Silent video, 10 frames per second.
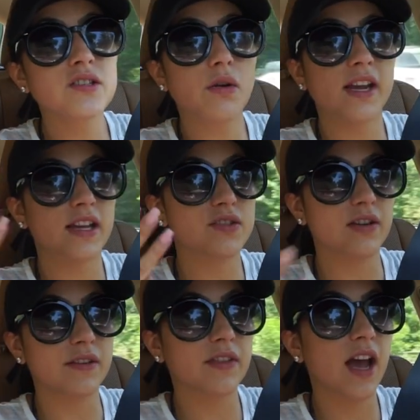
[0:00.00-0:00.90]
so I get
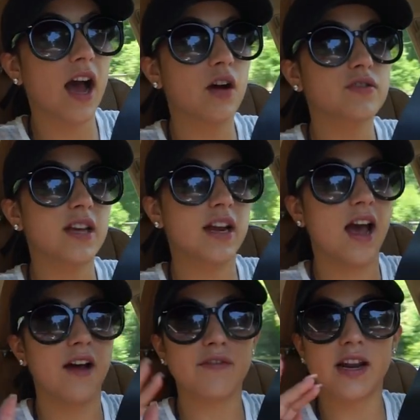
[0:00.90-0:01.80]
to leave the house and
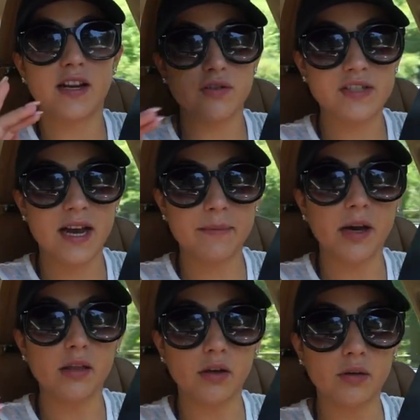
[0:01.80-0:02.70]
have a little time
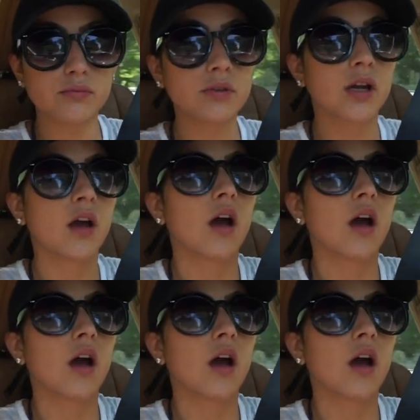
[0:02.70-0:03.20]
alone.